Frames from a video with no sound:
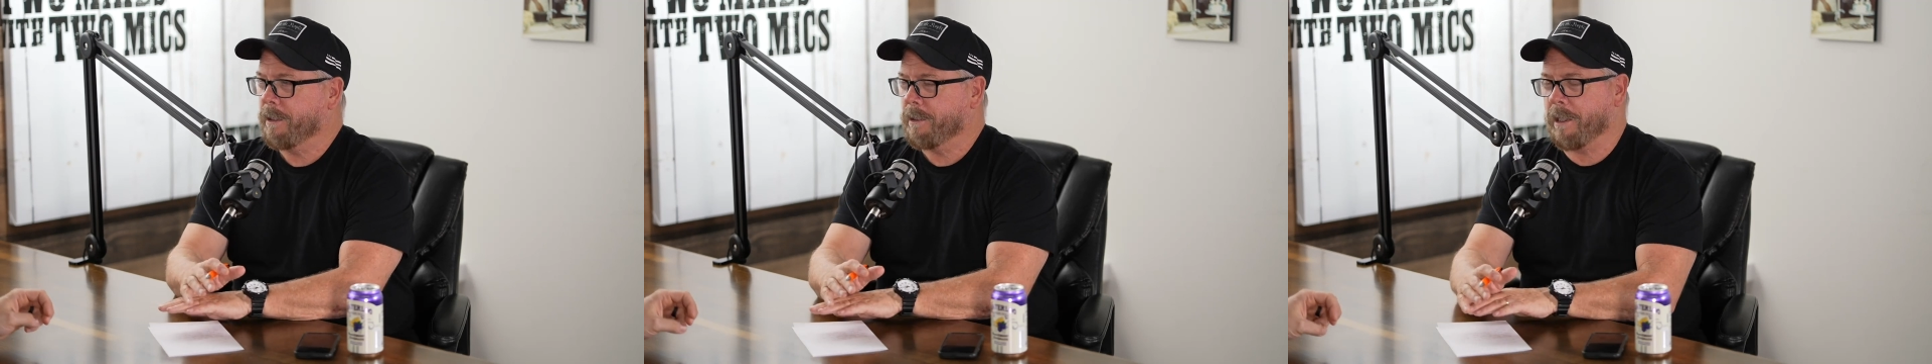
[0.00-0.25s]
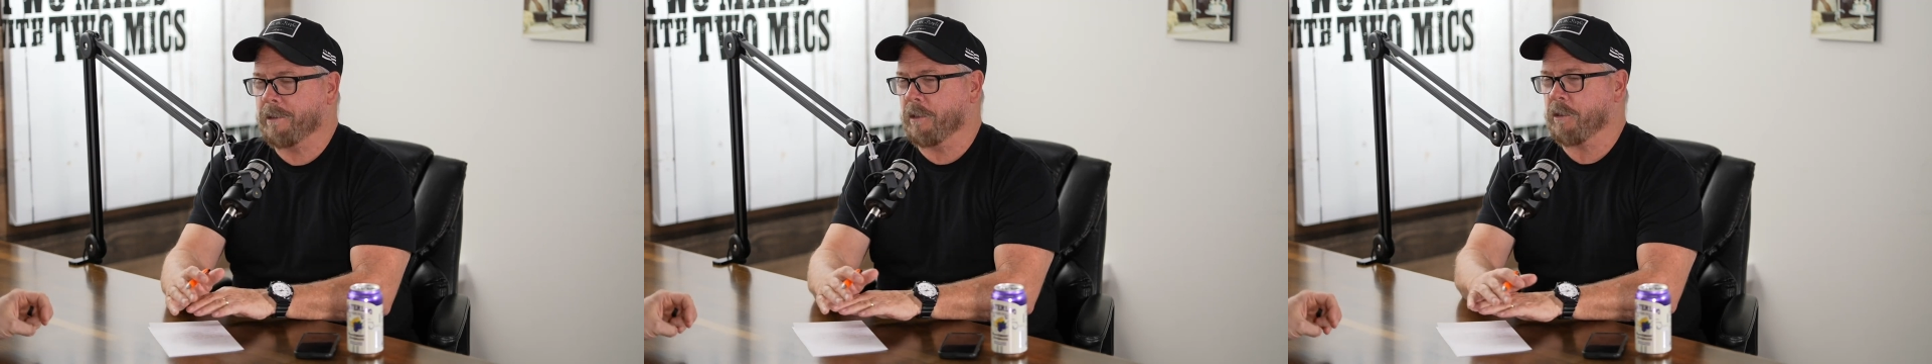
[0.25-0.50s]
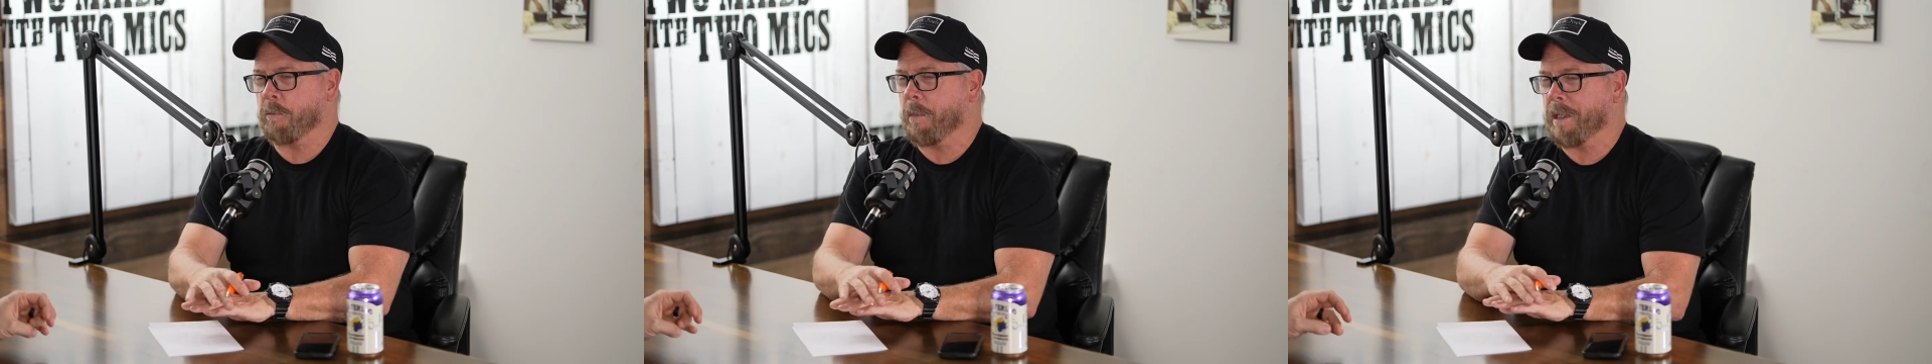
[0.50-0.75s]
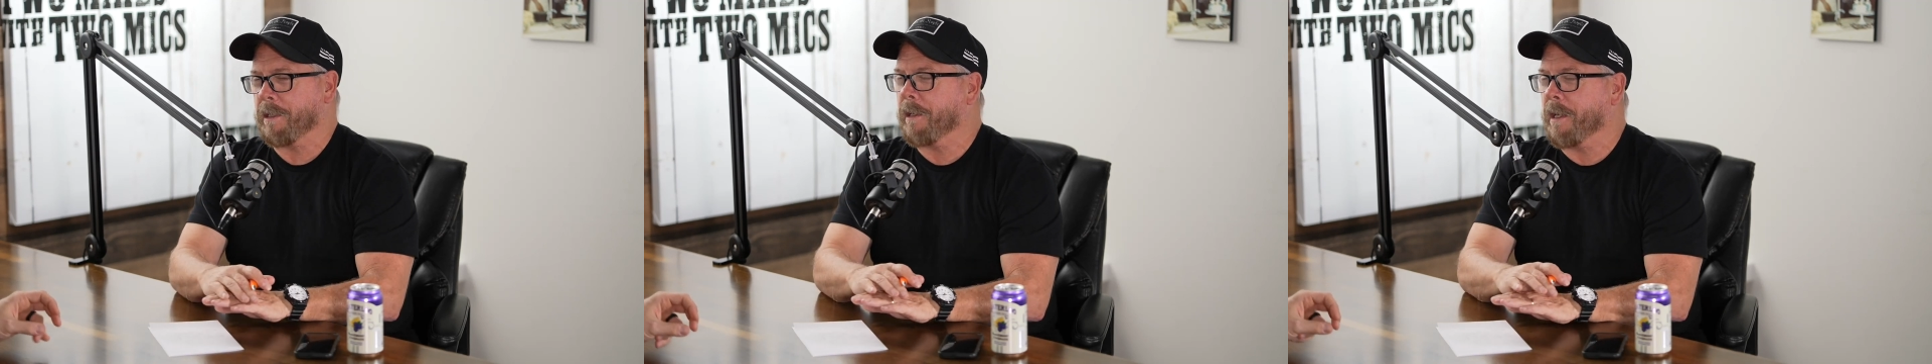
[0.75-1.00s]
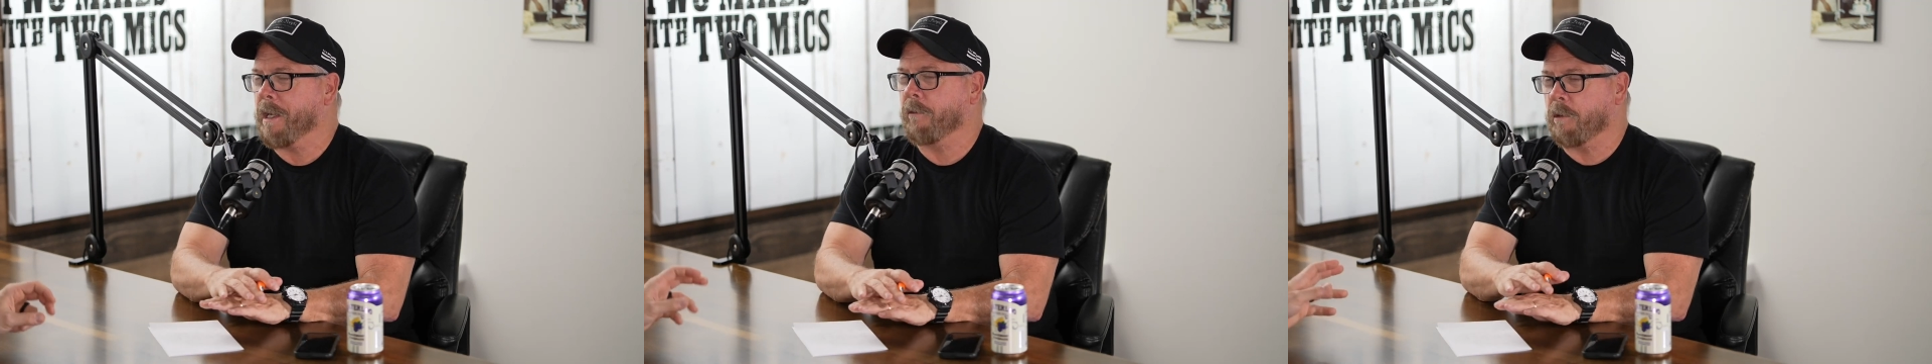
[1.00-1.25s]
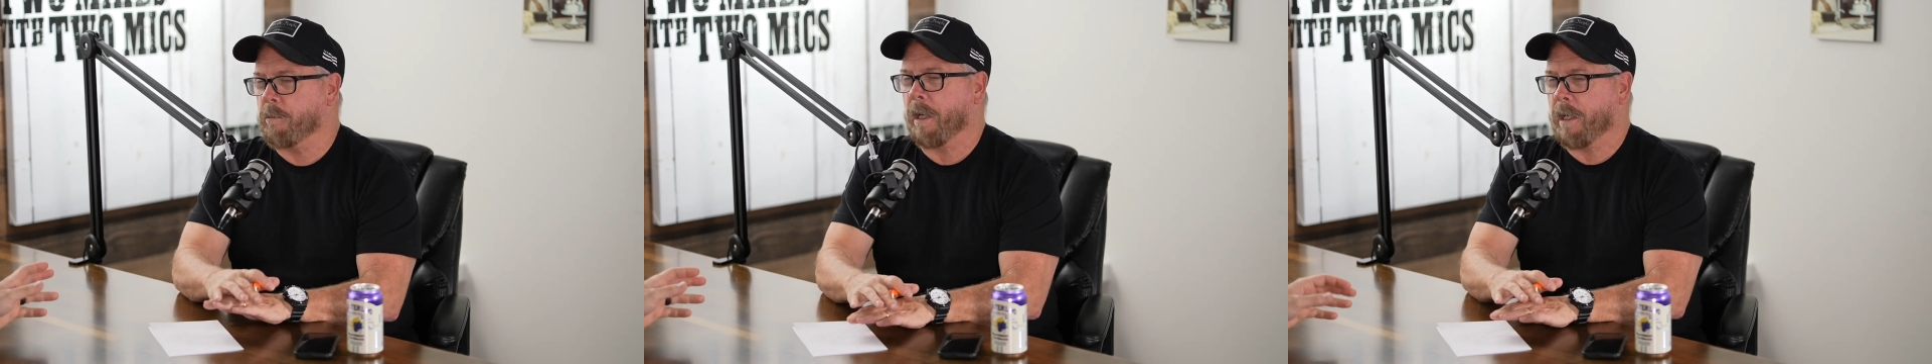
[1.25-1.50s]
that doesn't mean that
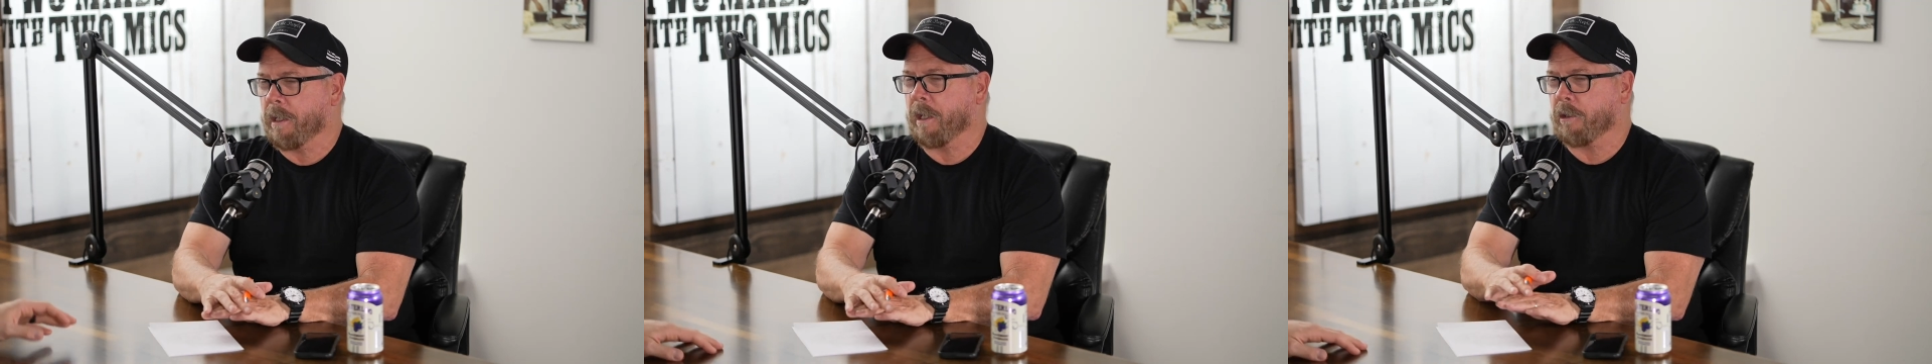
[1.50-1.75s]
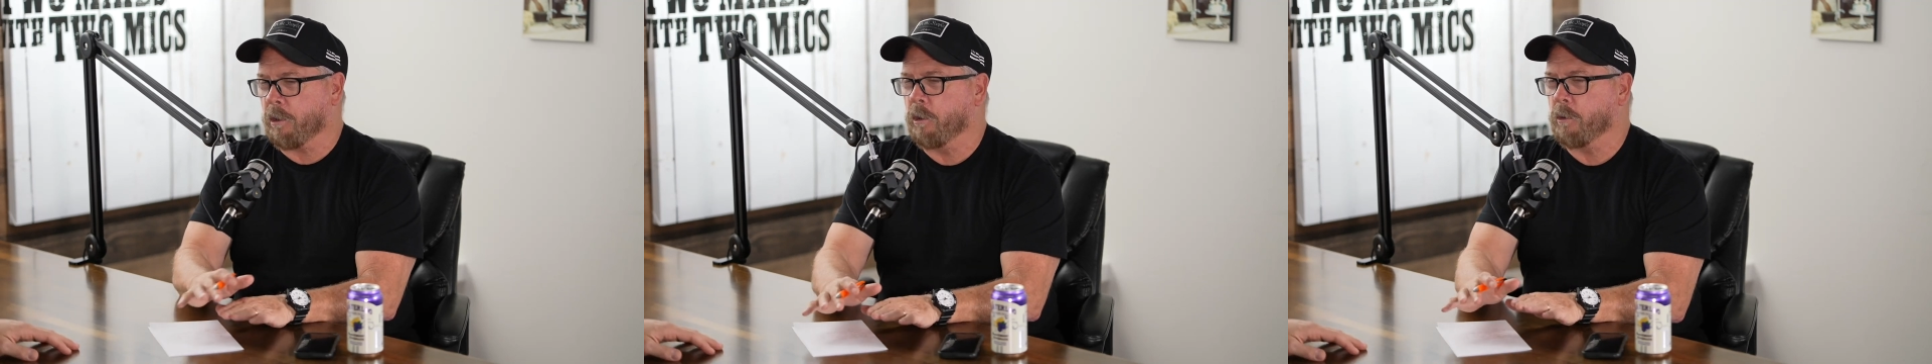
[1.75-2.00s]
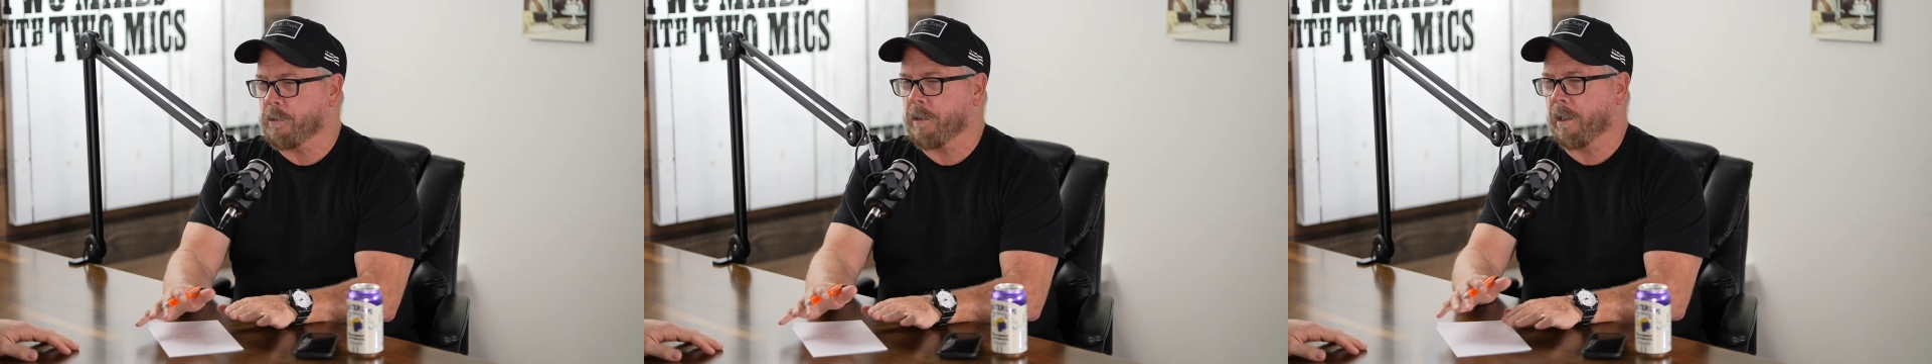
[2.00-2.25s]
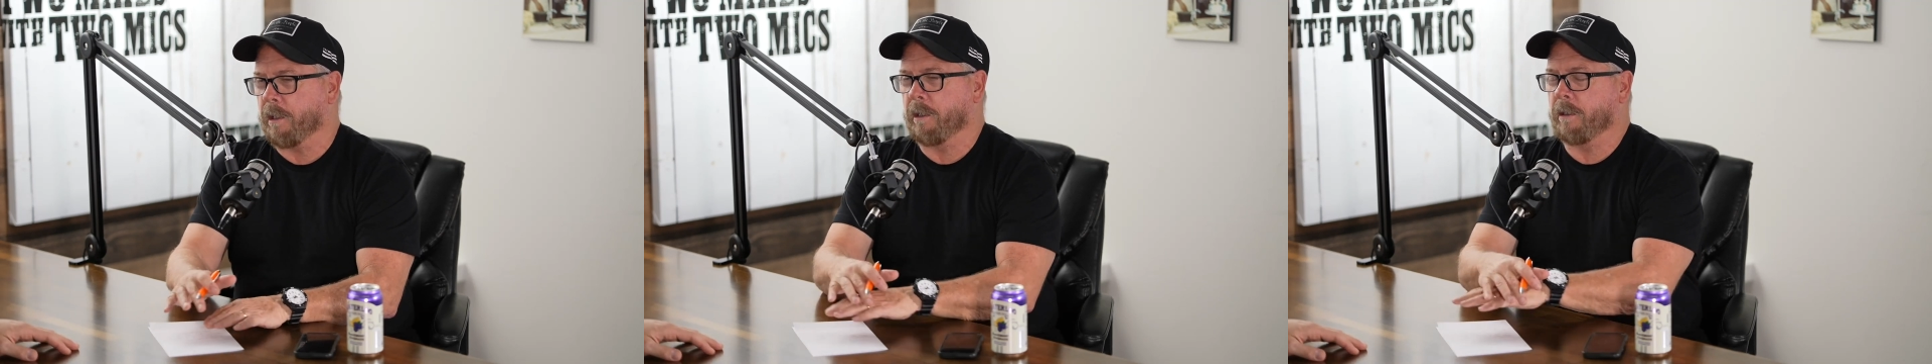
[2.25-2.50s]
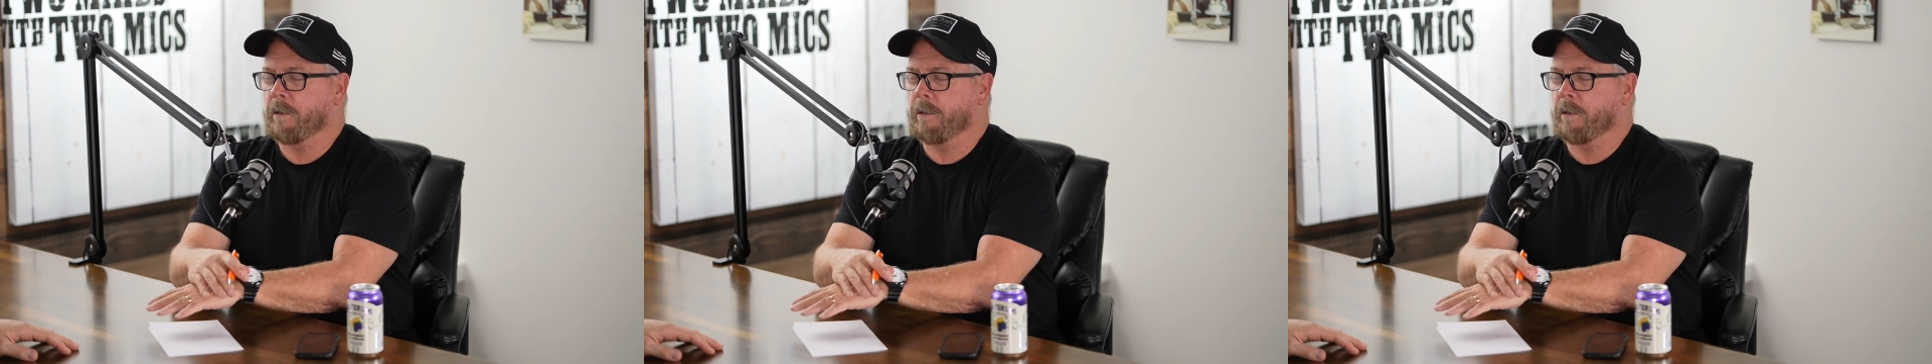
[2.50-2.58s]
everybody goes there